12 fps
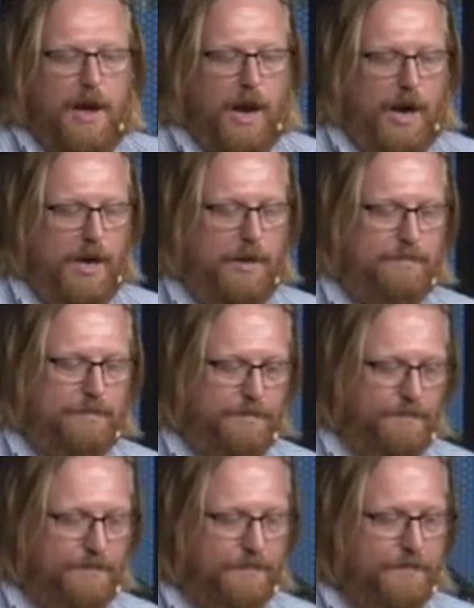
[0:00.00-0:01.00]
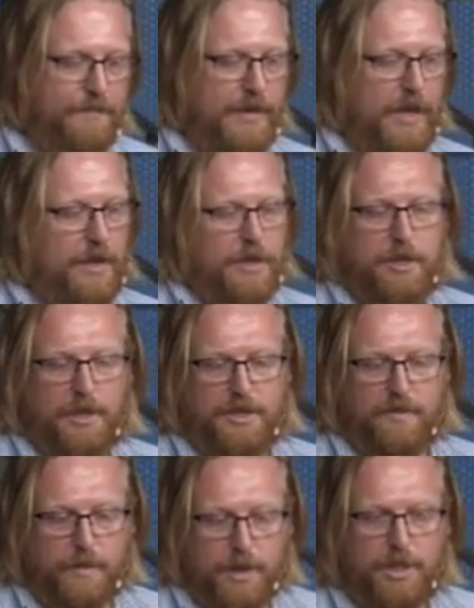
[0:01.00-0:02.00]
Tons
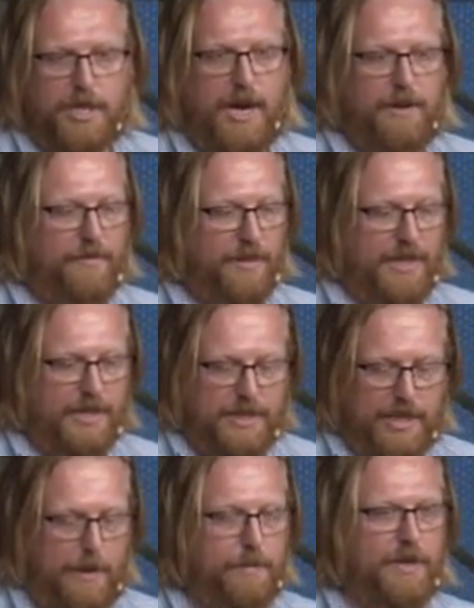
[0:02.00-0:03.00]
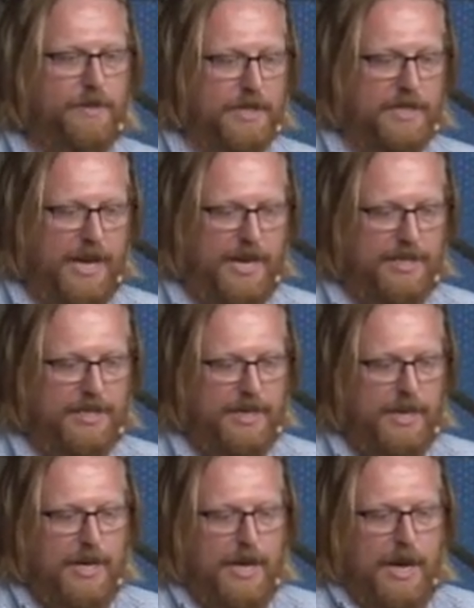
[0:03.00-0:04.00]
of merge conflicts happen in this case.
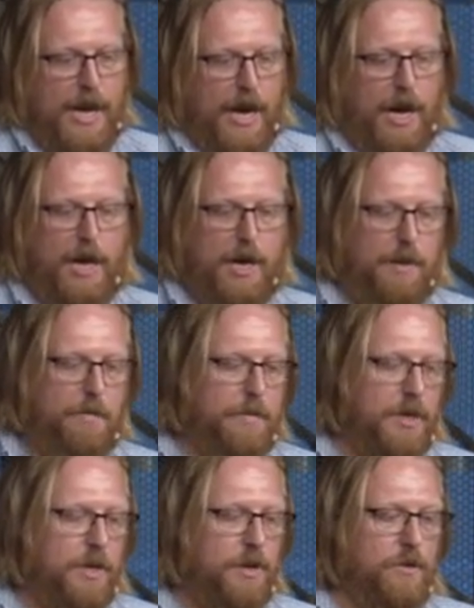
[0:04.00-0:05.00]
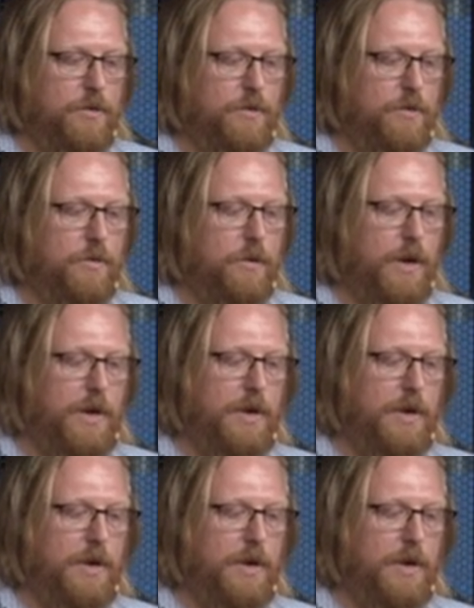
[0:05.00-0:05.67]
You